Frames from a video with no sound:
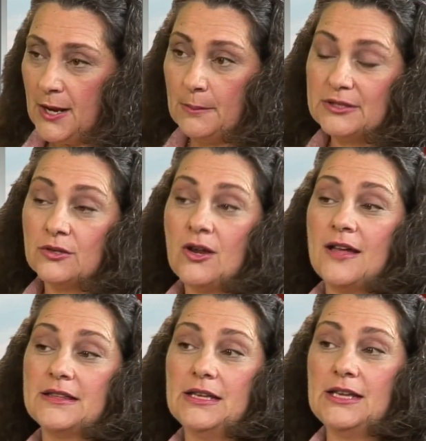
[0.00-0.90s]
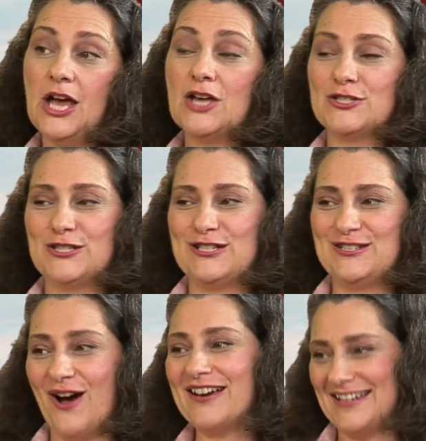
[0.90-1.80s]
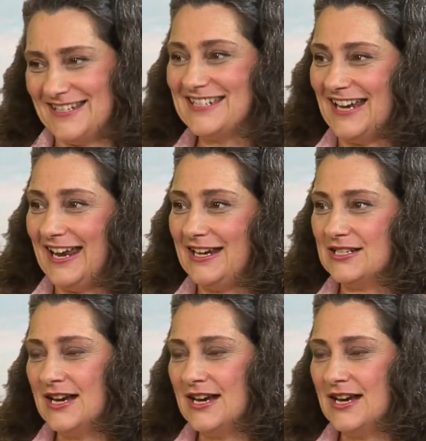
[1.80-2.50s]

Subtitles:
but they're not the stock exchange.